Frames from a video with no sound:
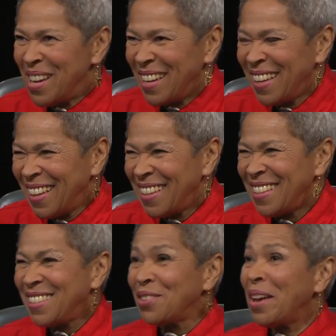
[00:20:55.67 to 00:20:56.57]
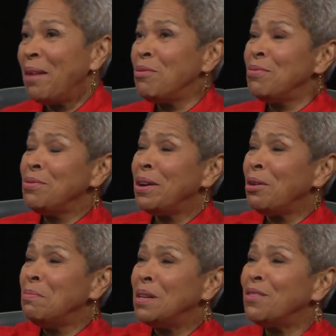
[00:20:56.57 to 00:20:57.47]
Mm-hmm. So Cameroon mm-hmm.
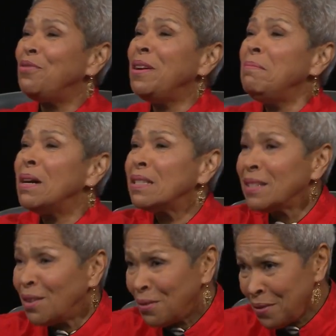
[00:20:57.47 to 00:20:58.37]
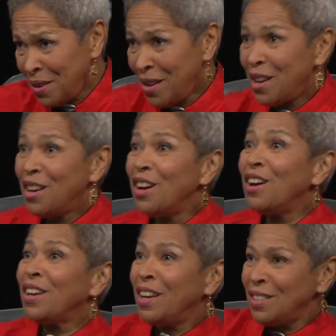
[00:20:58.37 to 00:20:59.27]
helped me defend myself mm-hmm.
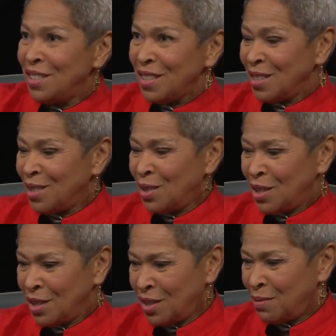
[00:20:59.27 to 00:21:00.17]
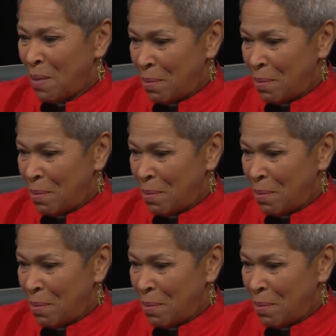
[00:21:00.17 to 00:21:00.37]
against these, these,